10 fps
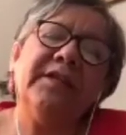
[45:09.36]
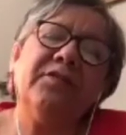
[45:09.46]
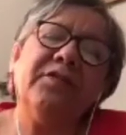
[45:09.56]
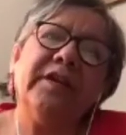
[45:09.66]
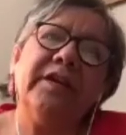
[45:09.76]

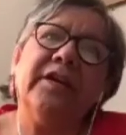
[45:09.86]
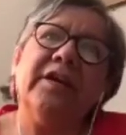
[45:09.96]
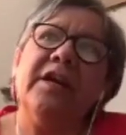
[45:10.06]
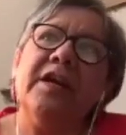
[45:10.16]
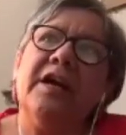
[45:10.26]
out there,
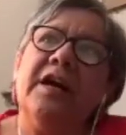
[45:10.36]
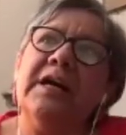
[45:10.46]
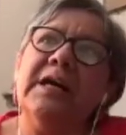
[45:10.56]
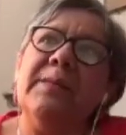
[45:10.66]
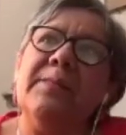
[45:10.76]

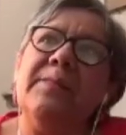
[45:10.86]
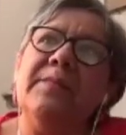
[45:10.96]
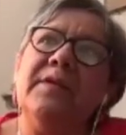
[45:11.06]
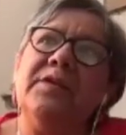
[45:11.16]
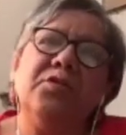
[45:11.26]

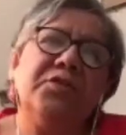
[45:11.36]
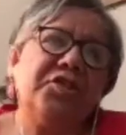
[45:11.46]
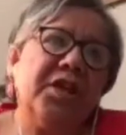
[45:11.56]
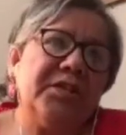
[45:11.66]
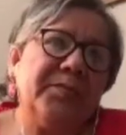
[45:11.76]
those
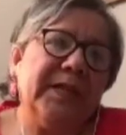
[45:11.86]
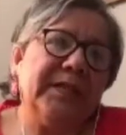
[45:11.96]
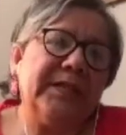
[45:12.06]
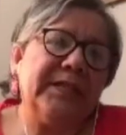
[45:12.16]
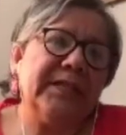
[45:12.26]

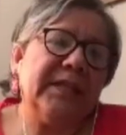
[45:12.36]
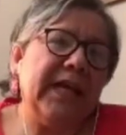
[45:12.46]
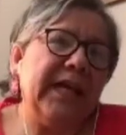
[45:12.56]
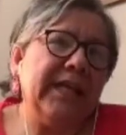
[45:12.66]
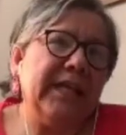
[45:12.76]
judgments
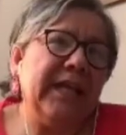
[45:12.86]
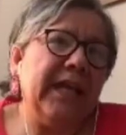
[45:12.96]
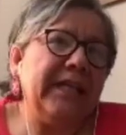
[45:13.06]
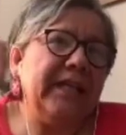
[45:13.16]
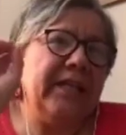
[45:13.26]

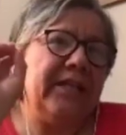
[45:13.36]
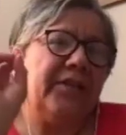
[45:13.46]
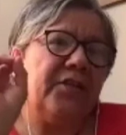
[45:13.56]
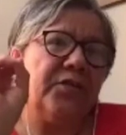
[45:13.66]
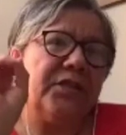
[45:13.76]
and
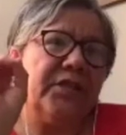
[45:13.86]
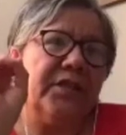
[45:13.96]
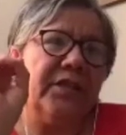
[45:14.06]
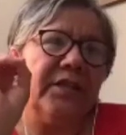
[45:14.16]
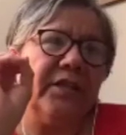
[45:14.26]
those,
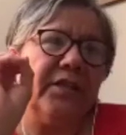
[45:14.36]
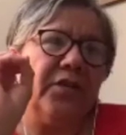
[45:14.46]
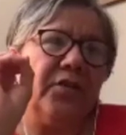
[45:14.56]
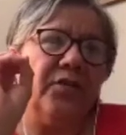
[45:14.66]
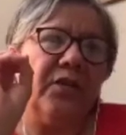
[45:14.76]
you
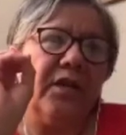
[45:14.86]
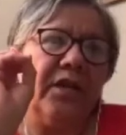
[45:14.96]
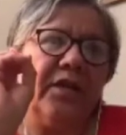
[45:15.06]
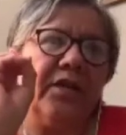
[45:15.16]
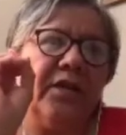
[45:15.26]
know,
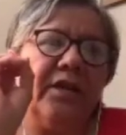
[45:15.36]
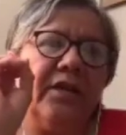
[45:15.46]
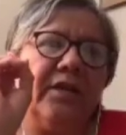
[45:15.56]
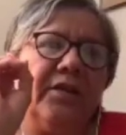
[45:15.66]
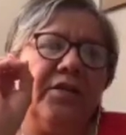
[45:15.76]

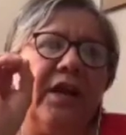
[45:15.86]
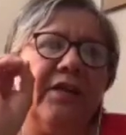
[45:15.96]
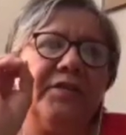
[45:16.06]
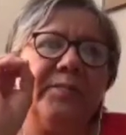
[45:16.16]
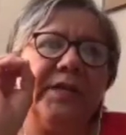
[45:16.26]
you
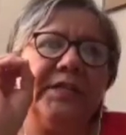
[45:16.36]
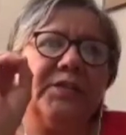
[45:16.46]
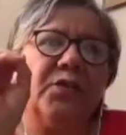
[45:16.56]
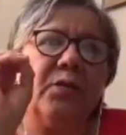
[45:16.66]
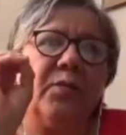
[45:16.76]
have to be
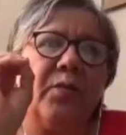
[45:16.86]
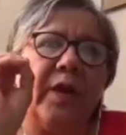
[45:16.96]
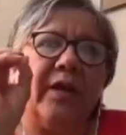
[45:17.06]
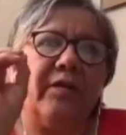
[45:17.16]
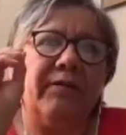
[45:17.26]
so
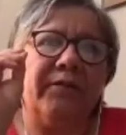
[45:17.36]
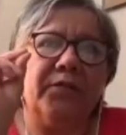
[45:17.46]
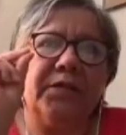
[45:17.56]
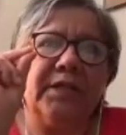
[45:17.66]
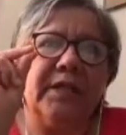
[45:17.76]
aware of
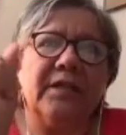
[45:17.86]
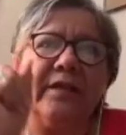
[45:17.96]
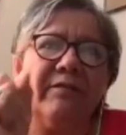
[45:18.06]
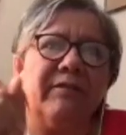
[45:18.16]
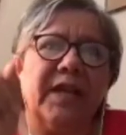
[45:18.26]
those little
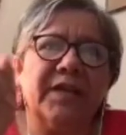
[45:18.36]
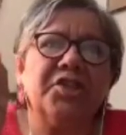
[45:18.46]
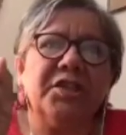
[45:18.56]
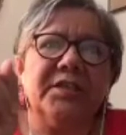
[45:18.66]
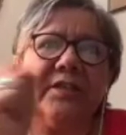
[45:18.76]

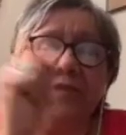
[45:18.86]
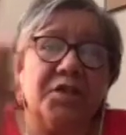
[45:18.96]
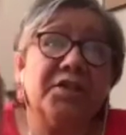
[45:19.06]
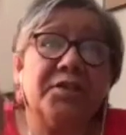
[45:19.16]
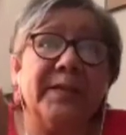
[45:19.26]
inflections of
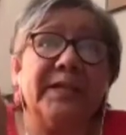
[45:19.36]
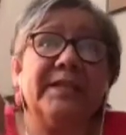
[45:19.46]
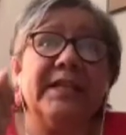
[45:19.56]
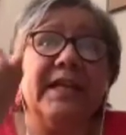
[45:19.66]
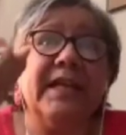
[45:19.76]

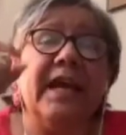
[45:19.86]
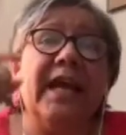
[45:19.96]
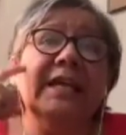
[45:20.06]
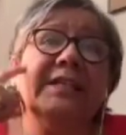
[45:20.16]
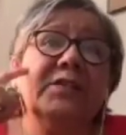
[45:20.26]
judgments.
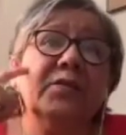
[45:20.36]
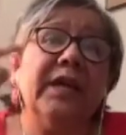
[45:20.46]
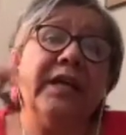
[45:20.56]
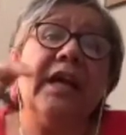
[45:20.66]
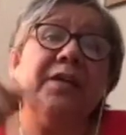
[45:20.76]
And so
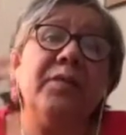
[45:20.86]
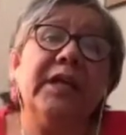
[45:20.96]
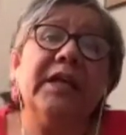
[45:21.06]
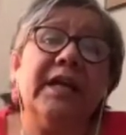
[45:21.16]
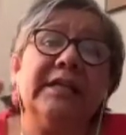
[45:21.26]
I
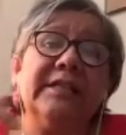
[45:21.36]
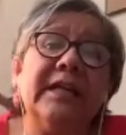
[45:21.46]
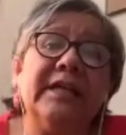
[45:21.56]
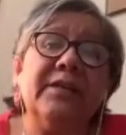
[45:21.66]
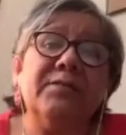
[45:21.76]
realized
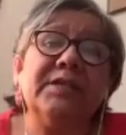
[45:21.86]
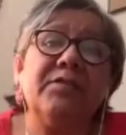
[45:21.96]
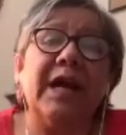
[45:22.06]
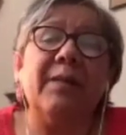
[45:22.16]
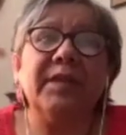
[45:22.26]
that he was
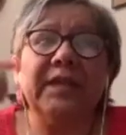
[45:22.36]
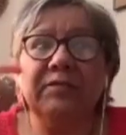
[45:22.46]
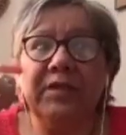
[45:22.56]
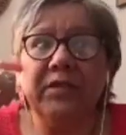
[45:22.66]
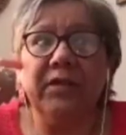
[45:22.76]
grappling
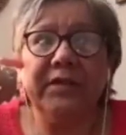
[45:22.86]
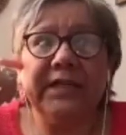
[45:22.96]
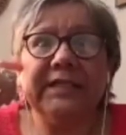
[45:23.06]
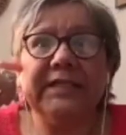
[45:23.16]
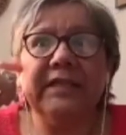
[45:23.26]
with all
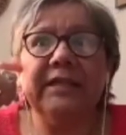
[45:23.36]
this,